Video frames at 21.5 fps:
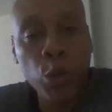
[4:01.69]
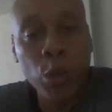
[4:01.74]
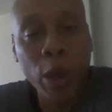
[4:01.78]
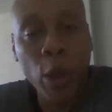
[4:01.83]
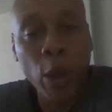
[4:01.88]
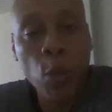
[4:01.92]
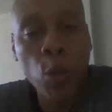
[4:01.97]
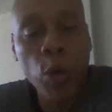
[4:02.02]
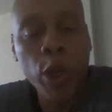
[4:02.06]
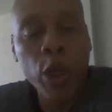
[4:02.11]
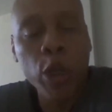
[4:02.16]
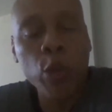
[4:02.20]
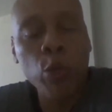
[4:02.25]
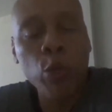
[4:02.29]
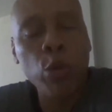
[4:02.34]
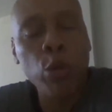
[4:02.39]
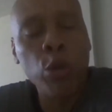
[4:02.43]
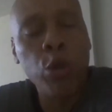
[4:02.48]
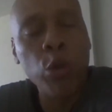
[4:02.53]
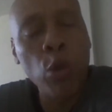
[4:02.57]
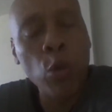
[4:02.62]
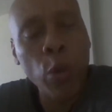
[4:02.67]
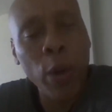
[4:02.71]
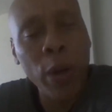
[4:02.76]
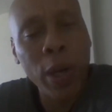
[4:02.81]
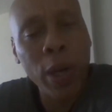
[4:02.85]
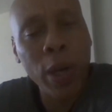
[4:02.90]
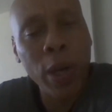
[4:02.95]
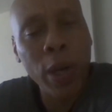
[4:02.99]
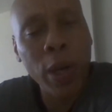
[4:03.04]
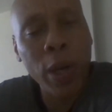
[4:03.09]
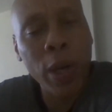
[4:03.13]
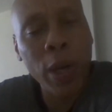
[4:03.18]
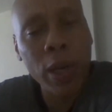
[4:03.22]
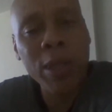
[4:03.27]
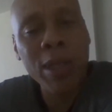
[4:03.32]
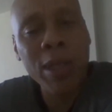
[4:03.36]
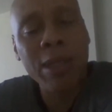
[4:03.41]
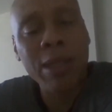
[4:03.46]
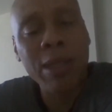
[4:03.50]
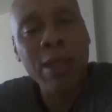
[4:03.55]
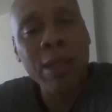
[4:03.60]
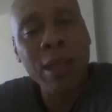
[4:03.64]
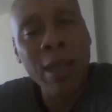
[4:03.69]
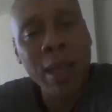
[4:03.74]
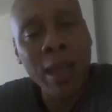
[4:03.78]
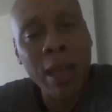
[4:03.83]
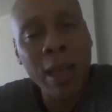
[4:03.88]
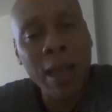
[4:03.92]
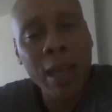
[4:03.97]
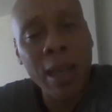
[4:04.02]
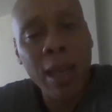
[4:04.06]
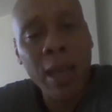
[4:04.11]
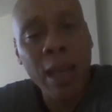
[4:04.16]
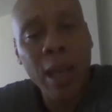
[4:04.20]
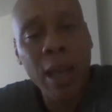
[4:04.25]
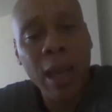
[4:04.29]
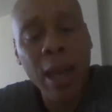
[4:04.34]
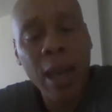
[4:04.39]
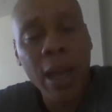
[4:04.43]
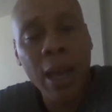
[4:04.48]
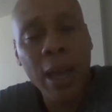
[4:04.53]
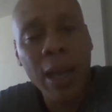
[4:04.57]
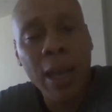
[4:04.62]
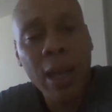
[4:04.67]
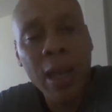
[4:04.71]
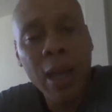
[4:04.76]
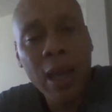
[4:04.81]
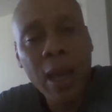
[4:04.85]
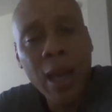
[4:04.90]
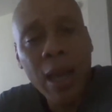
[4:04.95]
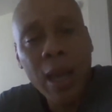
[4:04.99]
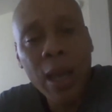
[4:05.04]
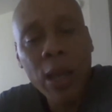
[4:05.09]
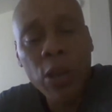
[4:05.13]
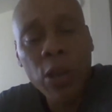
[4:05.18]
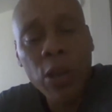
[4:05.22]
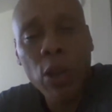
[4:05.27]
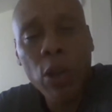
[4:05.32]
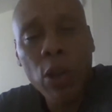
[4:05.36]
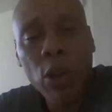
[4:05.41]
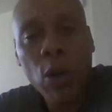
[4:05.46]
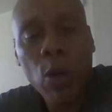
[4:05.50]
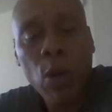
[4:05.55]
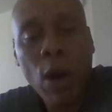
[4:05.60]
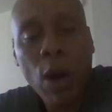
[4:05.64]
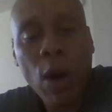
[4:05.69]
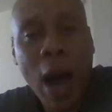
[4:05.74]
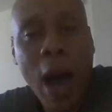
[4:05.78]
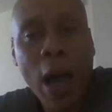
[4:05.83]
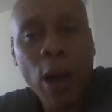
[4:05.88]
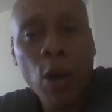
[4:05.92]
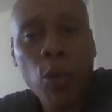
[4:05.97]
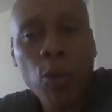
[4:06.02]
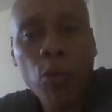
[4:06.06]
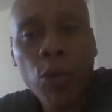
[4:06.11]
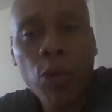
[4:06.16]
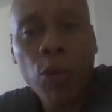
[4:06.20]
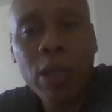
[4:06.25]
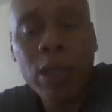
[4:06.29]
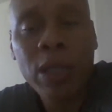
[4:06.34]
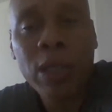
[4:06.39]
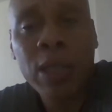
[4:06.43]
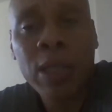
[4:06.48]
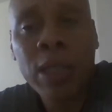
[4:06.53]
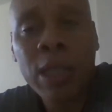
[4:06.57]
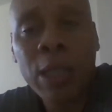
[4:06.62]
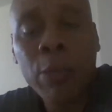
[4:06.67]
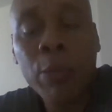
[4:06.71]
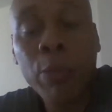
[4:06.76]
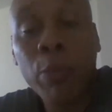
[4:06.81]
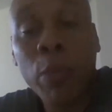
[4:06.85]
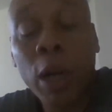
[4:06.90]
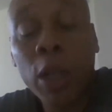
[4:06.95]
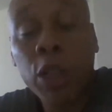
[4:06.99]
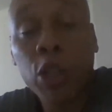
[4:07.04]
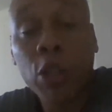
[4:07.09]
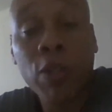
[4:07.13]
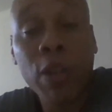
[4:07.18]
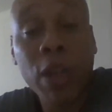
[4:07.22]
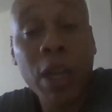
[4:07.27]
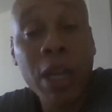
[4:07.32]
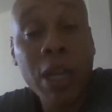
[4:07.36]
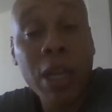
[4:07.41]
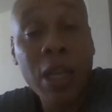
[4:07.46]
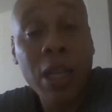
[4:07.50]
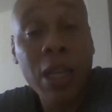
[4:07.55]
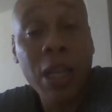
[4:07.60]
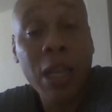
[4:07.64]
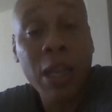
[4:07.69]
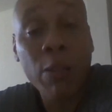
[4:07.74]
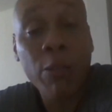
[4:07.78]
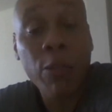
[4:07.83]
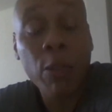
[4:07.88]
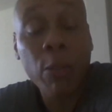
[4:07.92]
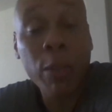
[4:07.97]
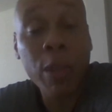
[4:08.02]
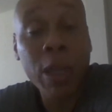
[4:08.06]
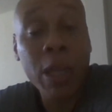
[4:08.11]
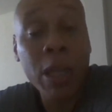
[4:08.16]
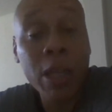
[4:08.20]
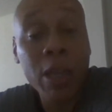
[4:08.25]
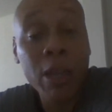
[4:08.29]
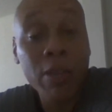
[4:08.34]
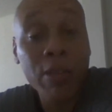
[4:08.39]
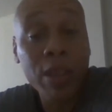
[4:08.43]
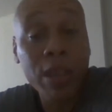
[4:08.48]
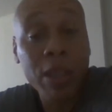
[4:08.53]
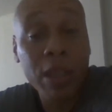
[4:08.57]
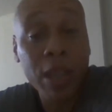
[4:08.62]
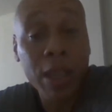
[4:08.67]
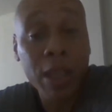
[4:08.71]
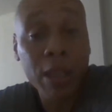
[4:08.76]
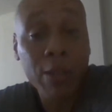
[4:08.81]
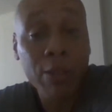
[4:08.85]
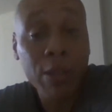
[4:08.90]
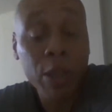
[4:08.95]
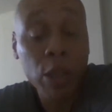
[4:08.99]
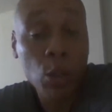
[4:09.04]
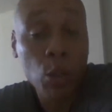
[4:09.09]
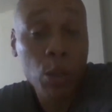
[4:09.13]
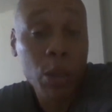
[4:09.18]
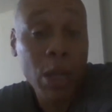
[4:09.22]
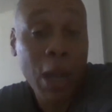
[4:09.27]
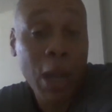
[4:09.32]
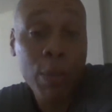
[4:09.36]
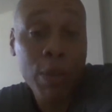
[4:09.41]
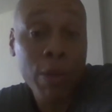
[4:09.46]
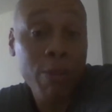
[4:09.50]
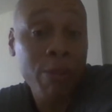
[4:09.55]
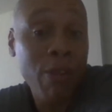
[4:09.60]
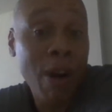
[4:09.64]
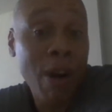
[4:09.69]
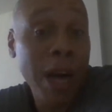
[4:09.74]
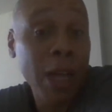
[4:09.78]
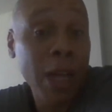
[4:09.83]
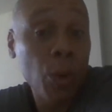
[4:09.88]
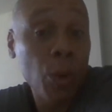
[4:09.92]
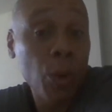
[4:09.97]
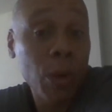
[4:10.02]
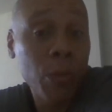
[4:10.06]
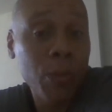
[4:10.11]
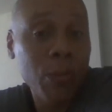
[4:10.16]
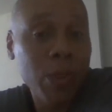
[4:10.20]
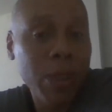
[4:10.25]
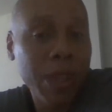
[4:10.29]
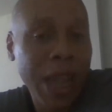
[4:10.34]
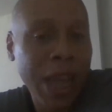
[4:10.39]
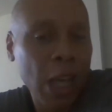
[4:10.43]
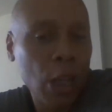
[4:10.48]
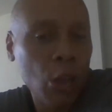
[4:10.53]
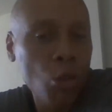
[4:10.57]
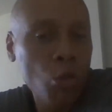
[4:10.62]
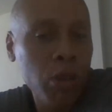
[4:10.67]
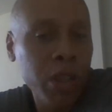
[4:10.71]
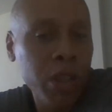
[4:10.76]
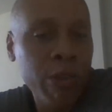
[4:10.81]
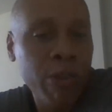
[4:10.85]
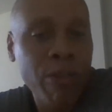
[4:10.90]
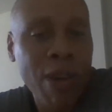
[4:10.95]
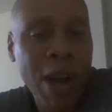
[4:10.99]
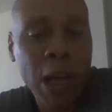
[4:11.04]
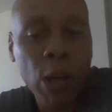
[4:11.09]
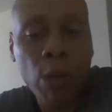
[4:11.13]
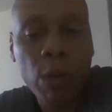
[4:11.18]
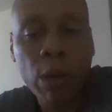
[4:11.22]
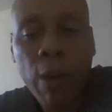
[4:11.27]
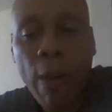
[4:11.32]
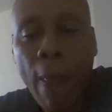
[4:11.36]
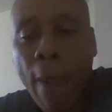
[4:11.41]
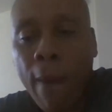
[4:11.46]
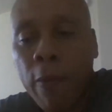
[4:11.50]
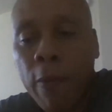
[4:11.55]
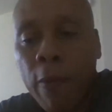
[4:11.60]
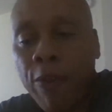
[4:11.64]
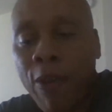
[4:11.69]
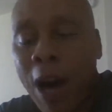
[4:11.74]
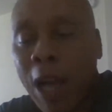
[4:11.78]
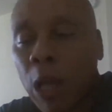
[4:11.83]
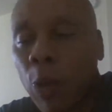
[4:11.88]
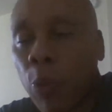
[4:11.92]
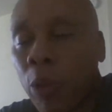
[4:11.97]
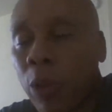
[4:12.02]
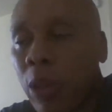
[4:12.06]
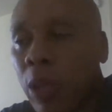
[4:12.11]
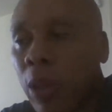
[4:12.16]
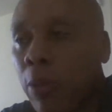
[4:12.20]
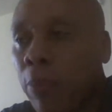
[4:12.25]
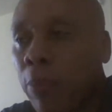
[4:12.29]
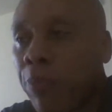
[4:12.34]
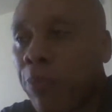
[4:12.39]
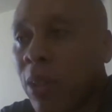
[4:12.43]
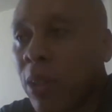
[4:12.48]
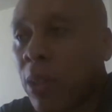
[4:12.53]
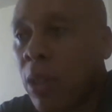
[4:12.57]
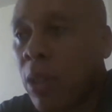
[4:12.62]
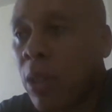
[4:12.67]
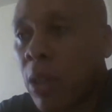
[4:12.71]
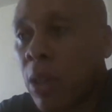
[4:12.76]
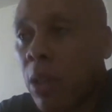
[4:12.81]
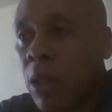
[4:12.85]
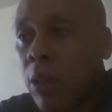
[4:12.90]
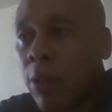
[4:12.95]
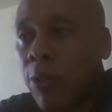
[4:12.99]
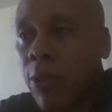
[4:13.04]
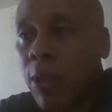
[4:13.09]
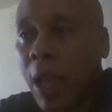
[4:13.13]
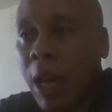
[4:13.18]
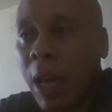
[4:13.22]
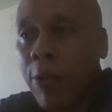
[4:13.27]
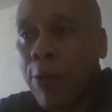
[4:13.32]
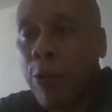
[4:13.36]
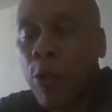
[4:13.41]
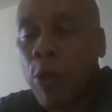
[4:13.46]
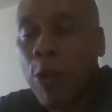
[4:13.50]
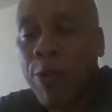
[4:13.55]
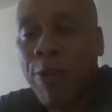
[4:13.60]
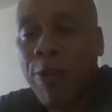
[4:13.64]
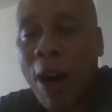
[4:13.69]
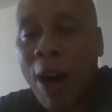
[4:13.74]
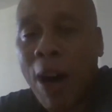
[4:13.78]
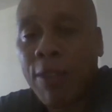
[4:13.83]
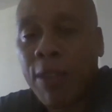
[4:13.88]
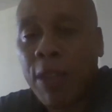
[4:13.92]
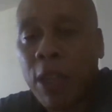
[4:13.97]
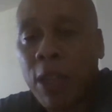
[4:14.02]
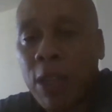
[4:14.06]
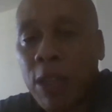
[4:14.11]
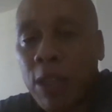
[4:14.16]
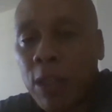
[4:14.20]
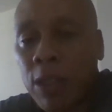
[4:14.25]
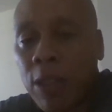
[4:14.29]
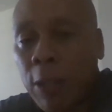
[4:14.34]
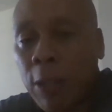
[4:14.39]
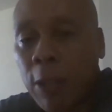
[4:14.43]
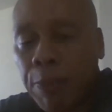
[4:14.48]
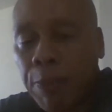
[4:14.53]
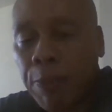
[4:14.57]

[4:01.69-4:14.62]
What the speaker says: Like, what are you doing? Let me see it. And, you know, I don't really see much of anything from either of these individuals. And I've been following them, like loosely following them for like 4 or 5 years.